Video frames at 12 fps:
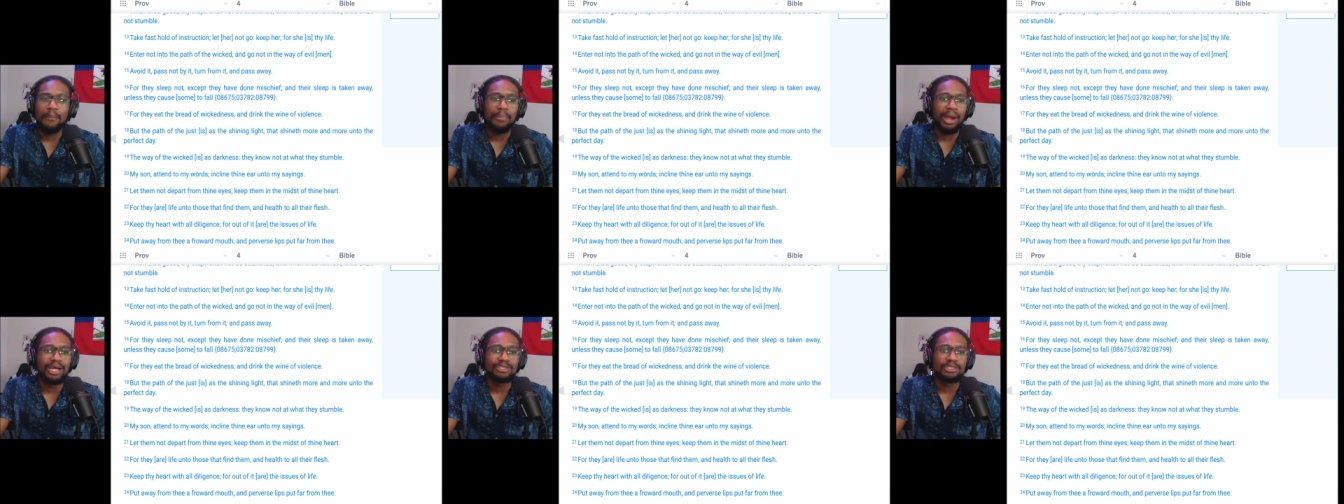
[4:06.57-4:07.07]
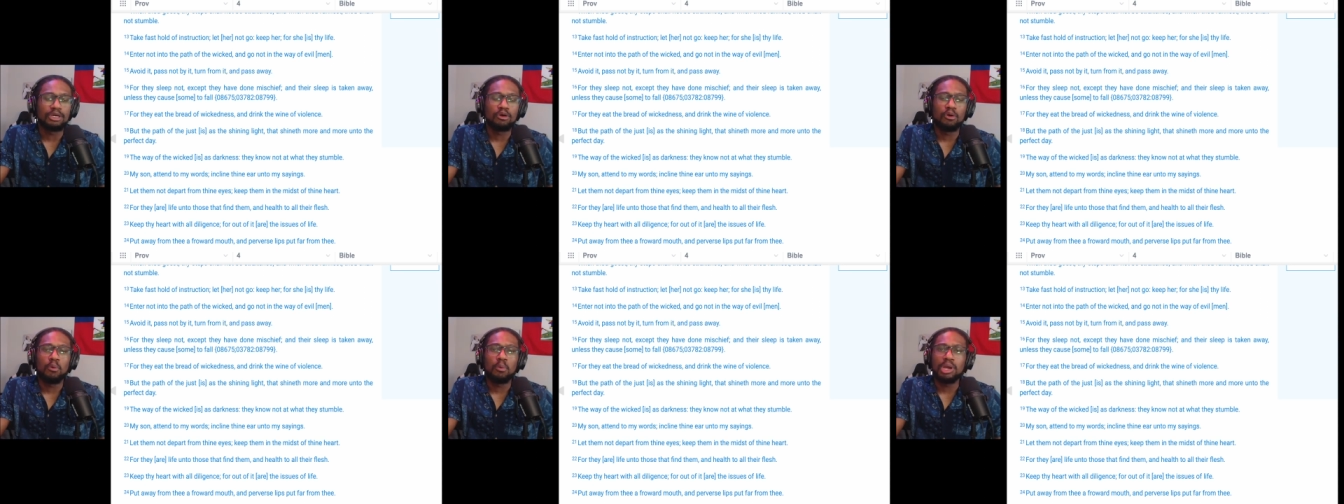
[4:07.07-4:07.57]
pass
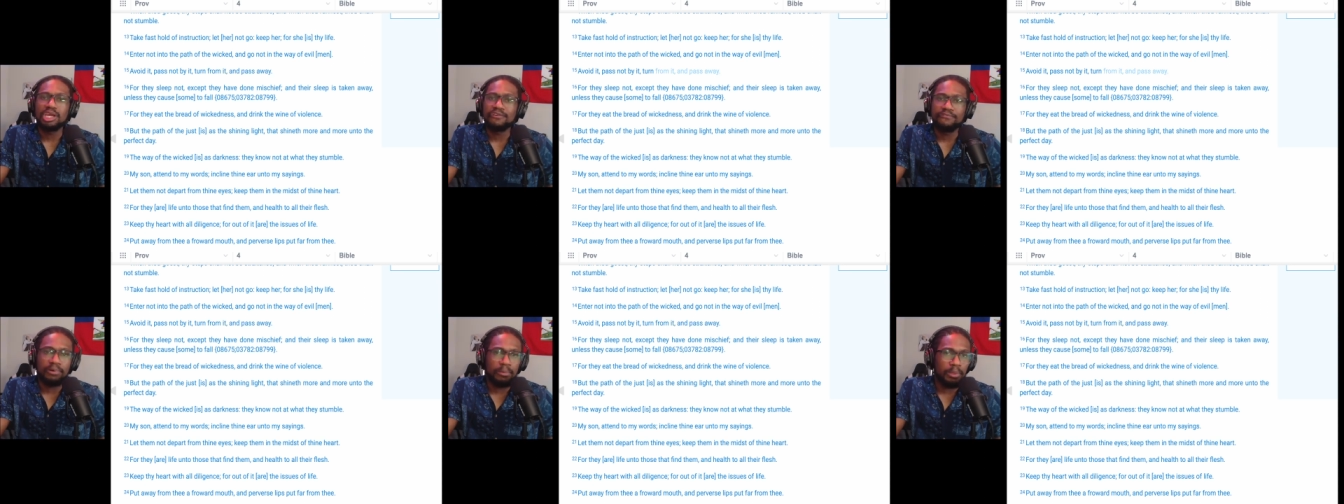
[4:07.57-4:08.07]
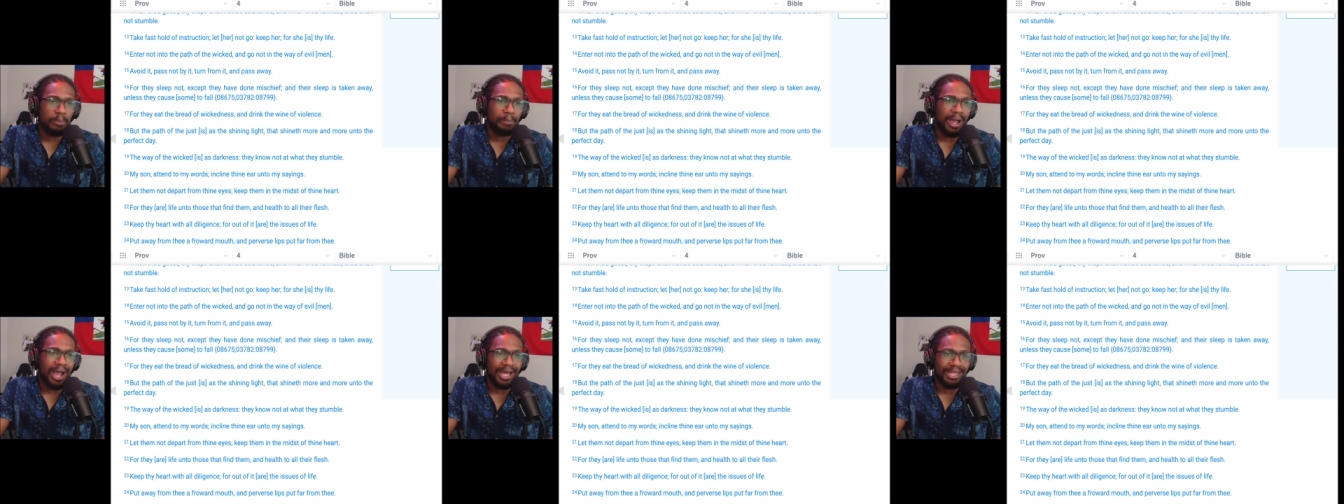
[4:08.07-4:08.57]
away from the
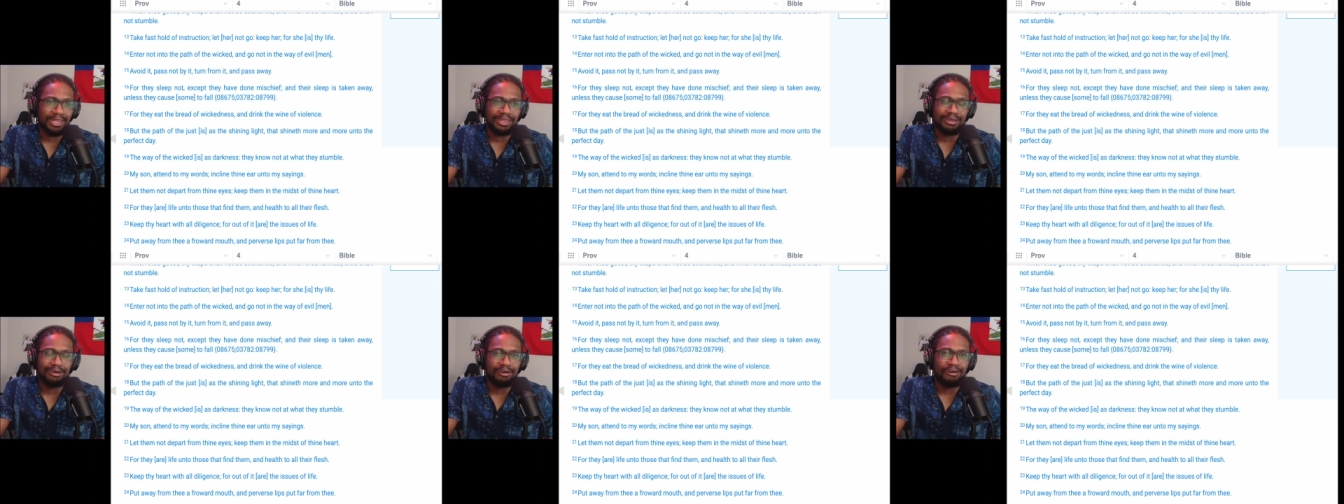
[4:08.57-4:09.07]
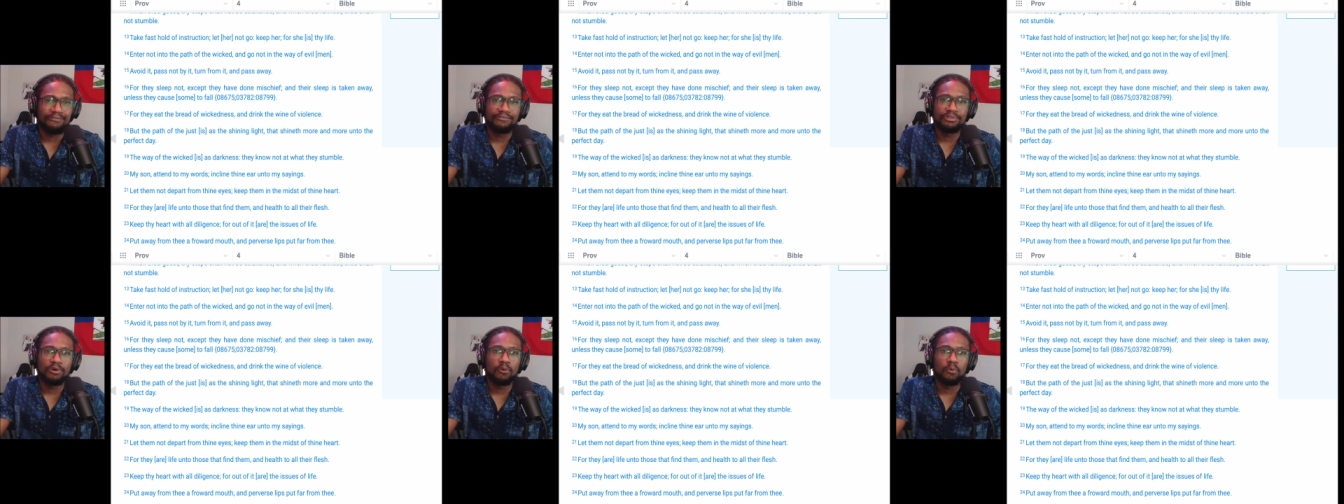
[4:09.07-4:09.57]
path of
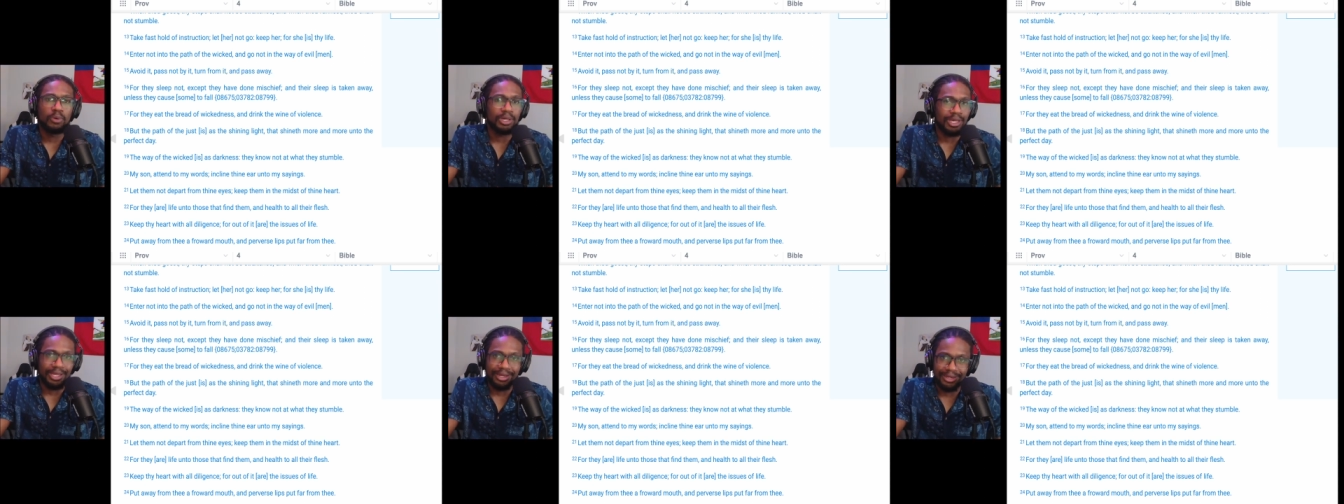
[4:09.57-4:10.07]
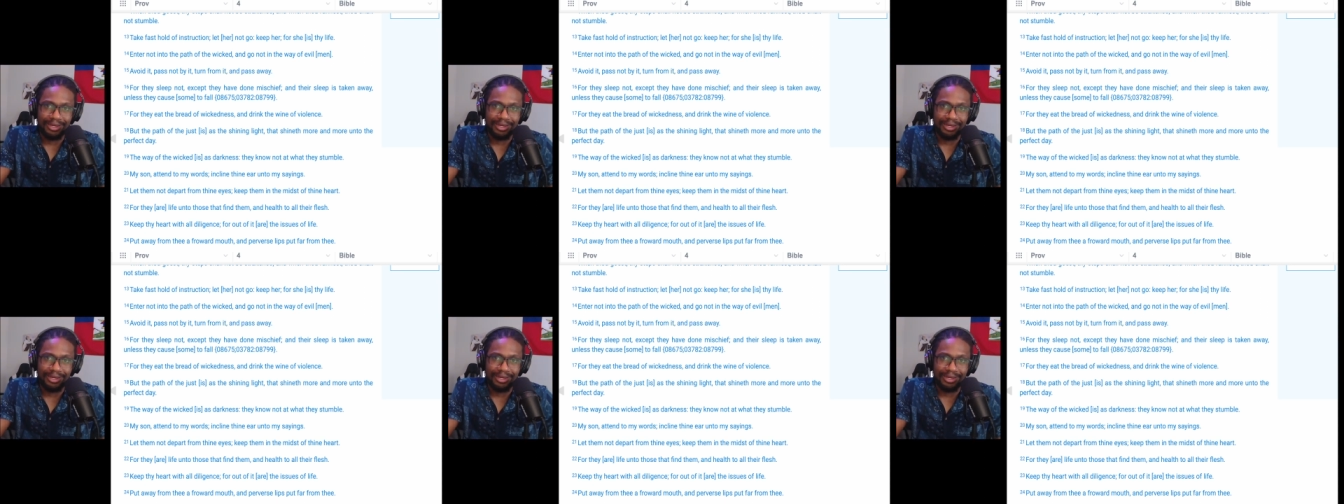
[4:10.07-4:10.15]
the wicked.